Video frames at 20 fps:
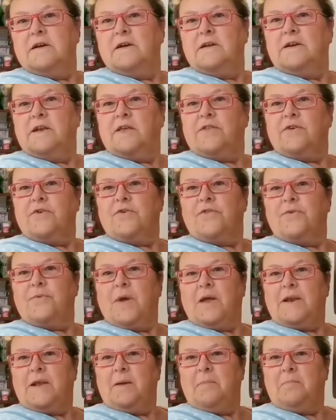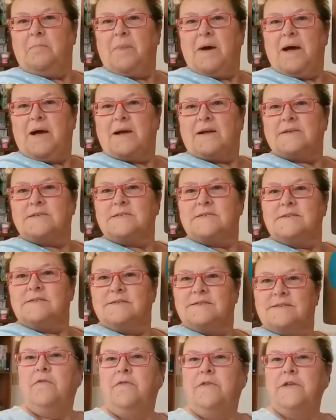another thredUP box.
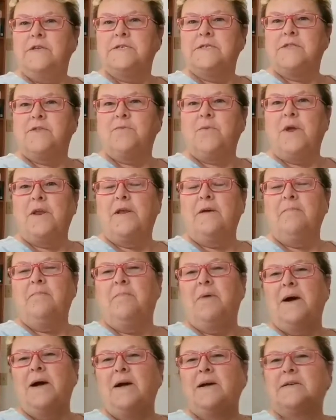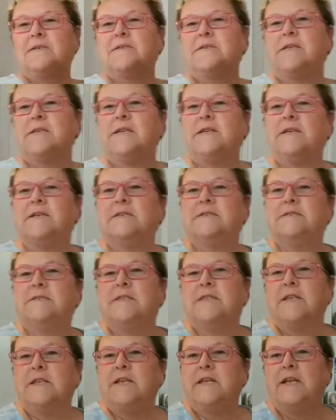This thredUP box is
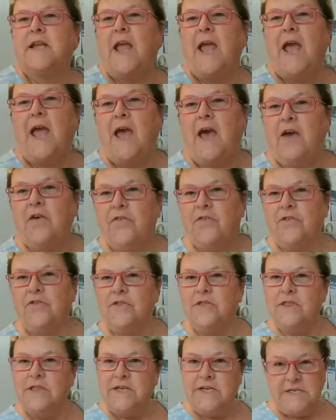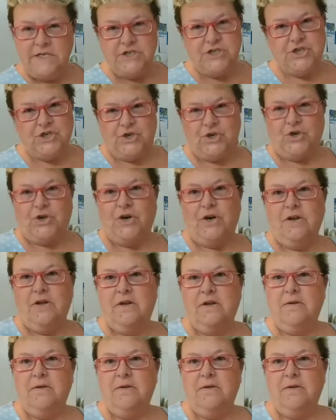the athleisure